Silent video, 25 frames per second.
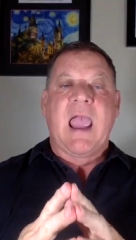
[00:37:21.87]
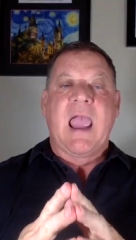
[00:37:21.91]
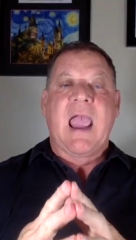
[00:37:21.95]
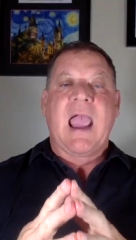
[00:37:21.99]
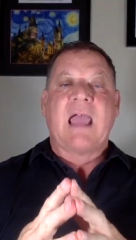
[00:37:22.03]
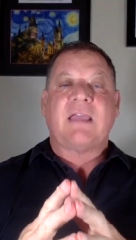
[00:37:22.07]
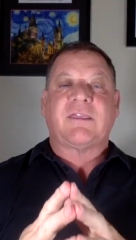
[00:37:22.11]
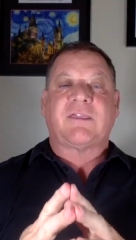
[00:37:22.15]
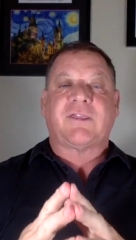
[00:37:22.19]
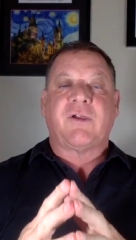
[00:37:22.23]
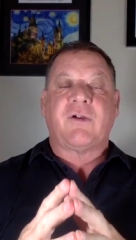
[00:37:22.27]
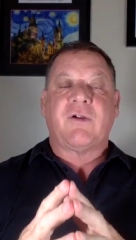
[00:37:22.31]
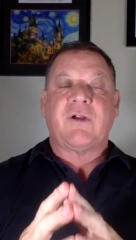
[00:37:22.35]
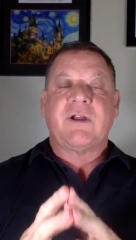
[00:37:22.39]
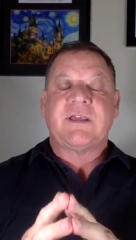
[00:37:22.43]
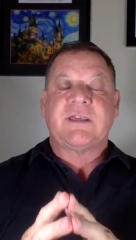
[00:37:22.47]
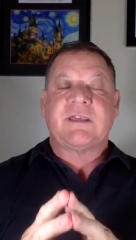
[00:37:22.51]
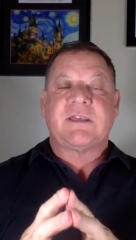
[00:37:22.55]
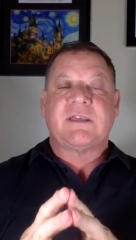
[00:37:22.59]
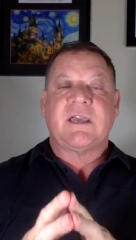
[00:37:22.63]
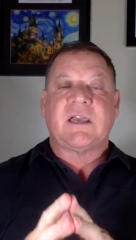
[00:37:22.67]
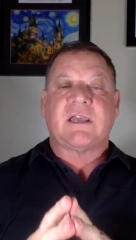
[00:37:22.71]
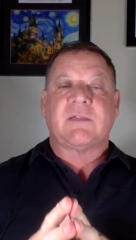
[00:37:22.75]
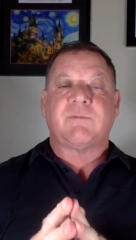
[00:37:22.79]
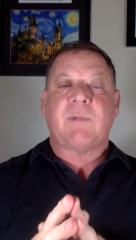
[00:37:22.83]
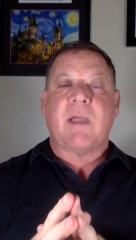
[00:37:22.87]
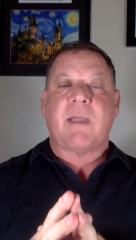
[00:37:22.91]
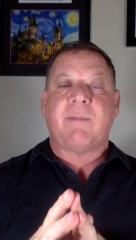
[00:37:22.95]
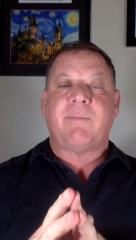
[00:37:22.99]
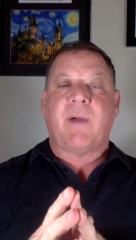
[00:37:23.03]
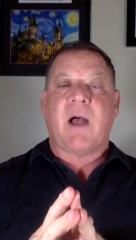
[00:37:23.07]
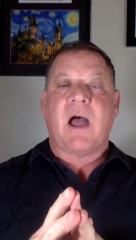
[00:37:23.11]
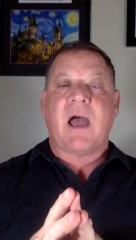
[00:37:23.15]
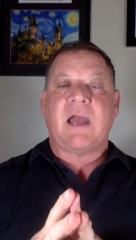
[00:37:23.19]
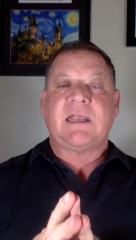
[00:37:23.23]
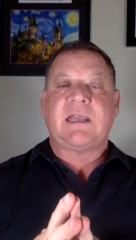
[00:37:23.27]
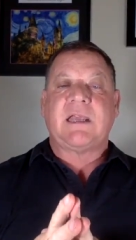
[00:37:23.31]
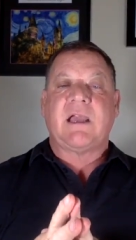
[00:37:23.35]
At 36, my
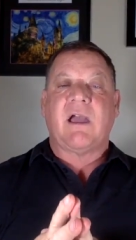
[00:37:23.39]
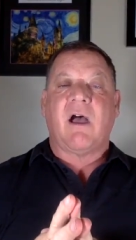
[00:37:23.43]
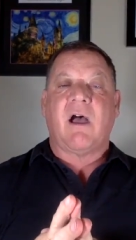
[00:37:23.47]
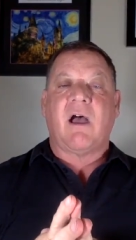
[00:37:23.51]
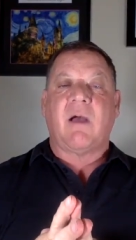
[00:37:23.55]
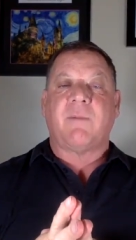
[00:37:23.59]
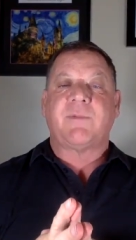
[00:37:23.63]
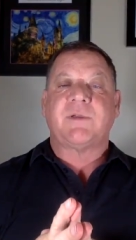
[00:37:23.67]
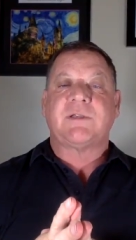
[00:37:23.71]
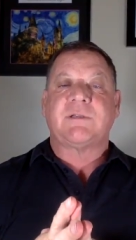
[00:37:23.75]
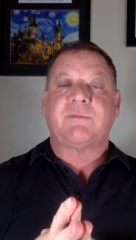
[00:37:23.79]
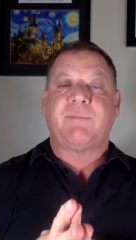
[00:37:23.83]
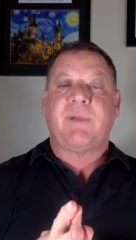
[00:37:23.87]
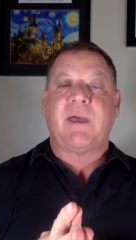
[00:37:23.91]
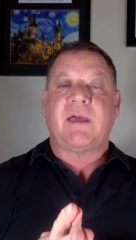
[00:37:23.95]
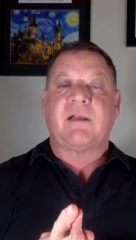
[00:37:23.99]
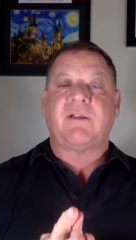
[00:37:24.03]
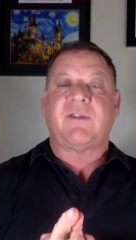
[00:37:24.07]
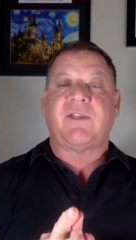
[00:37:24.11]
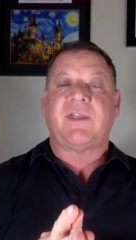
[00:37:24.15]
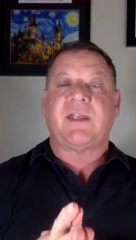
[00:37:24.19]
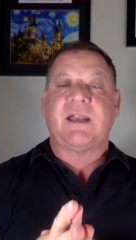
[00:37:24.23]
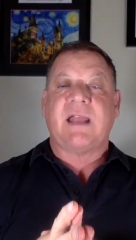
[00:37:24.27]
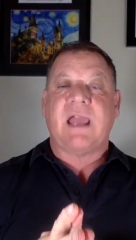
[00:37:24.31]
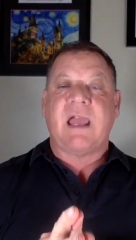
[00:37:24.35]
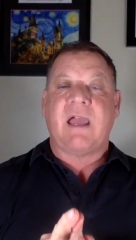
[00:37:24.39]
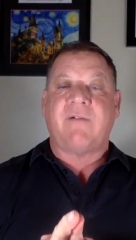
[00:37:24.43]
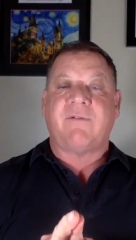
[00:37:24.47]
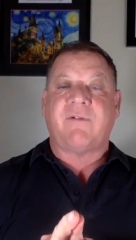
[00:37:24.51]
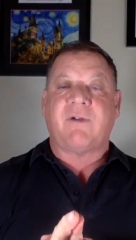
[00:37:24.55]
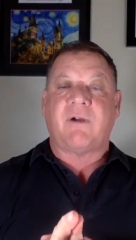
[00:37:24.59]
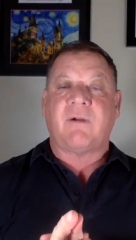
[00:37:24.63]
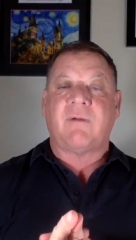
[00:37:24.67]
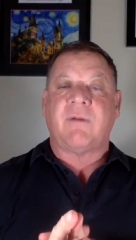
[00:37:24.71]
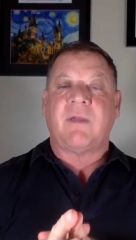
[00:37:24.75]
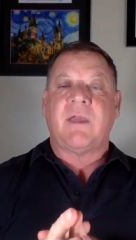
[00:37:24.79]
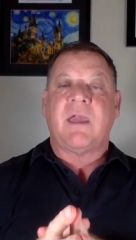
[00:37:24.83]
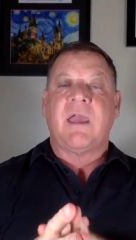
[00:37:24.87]
body comp is better than
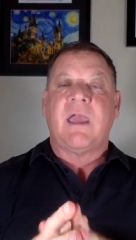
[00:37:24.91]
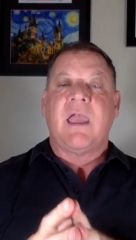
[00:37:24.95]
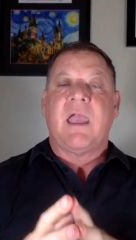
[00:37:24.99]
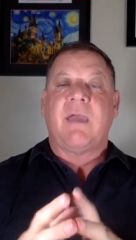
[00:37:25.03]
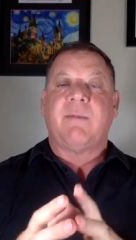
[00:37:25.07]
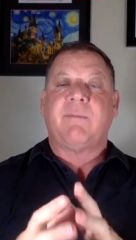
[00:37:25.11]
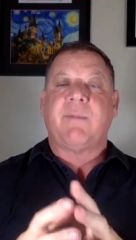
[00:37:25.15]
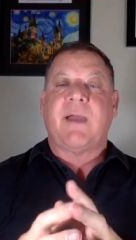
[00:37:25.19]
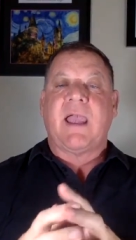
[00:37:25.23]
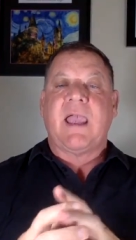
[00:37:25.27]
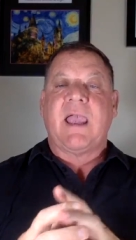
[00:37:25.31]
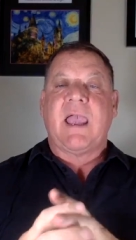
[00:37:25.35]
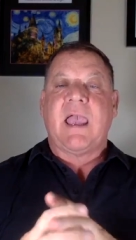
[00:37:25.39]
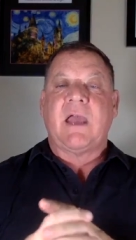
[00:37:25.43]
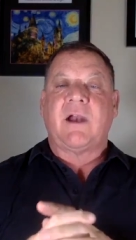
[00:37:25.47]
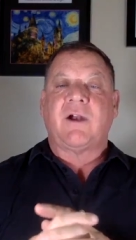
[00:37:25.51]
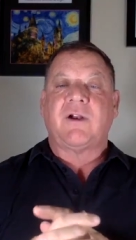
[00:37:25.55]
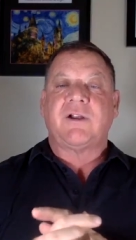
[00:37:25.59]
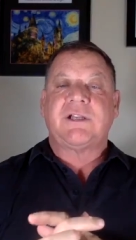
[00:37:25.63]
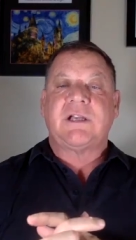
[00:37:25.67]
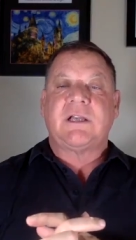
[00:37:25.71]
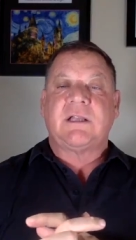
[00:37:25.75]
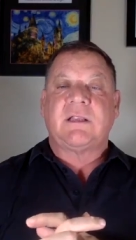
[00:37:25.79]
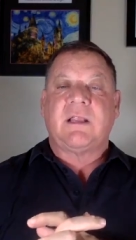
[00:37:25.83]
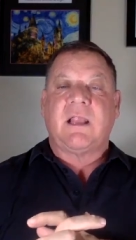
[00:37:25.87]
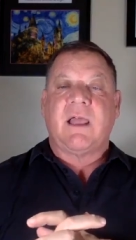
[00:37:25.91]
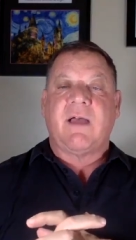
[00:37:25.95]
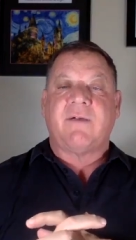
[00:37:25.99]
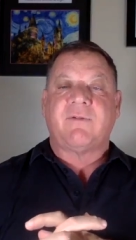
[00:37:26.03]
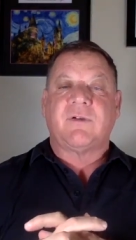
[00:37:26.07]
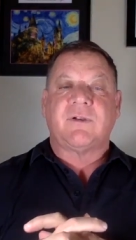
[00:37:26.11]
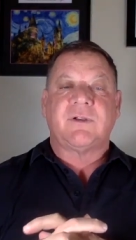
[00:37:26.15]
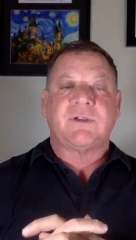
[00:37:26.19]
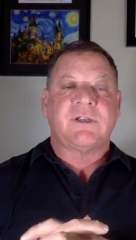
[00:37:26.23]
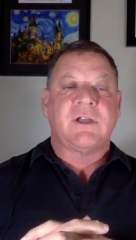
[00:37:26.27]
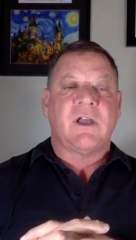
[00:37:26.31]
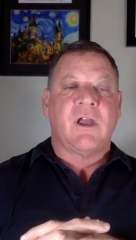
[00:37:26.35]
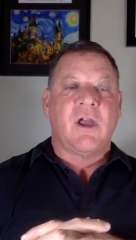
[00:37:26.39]
ever, and my energy
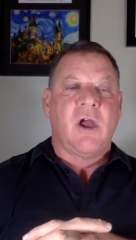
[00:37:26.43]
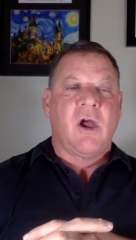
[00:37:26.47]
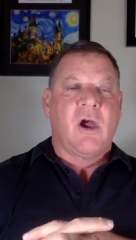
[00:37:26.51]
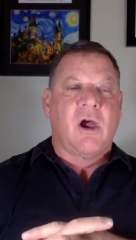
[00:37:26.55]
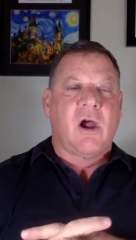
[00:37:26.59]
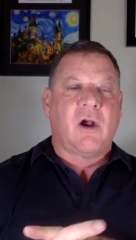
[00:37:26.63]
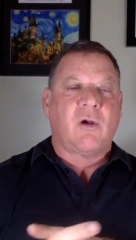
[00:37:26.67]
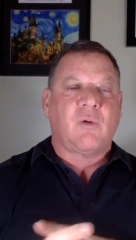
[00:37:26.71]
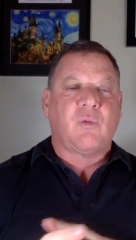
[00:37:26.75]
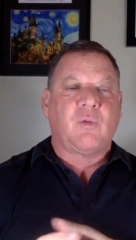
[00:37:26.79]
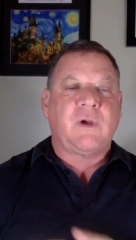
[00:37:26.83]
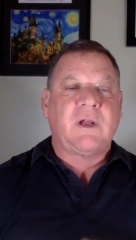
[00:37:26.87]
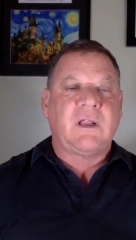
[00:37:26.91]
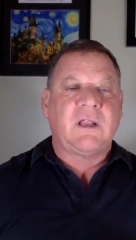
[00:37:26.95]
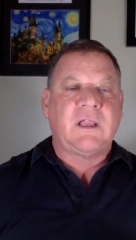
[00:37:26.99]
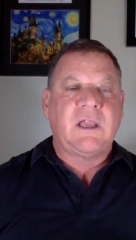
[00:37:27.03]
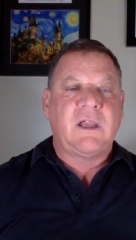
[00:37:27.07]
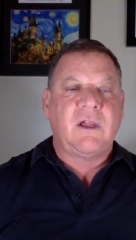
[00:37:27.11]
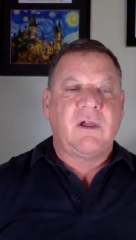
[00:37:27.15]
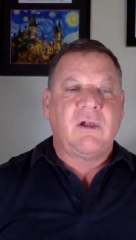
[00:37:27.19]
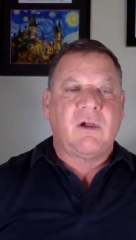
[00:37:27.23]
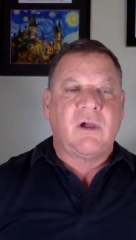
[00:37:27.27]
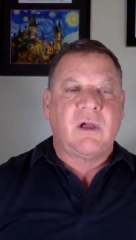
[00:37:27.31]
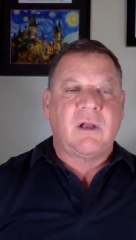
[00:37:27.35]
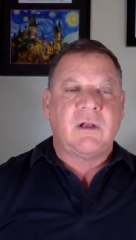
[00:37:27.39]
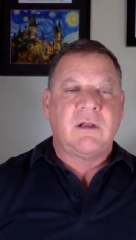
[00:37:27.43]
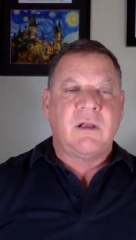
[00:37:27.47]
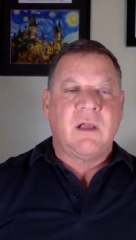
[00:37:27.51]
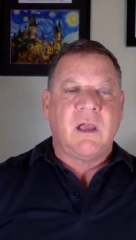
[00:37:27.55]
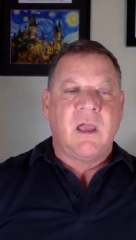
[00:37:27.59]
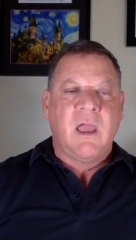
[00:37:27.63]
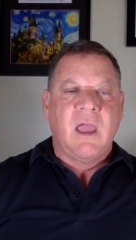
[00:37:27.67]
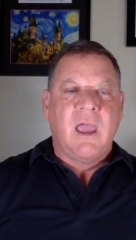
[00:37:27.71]
levels are really good